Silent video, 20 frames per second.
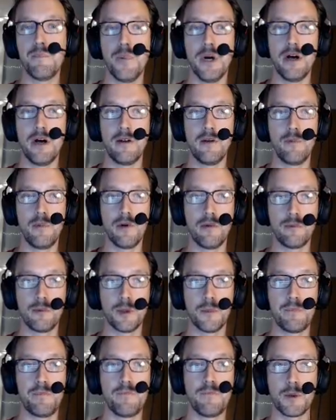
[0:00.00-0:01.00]
but
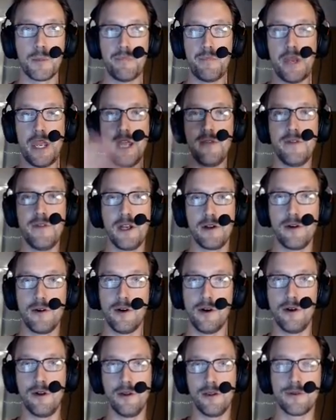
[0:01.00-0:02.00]
we're paving
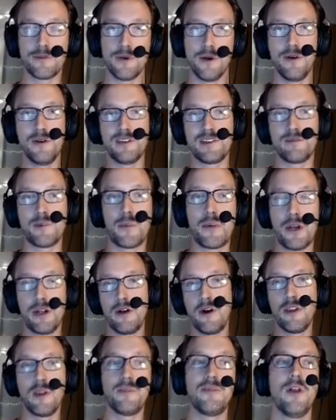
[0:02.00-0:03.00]
all the roads and we're putting
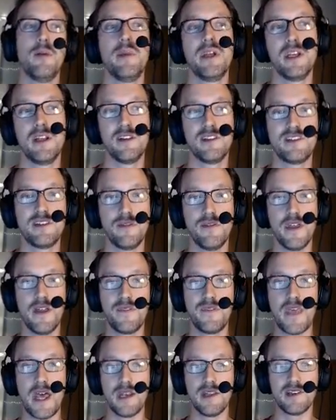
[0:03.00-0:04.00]
all the plumbing in, so
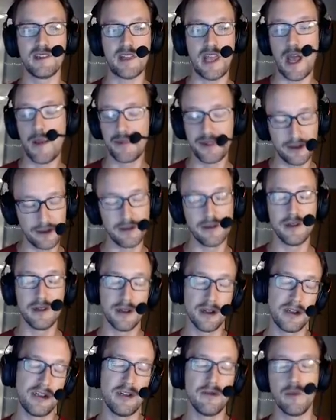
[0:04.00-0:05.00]
that is absolutely an
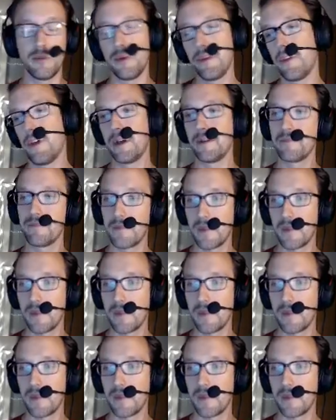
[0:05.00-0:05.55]
achievable thing.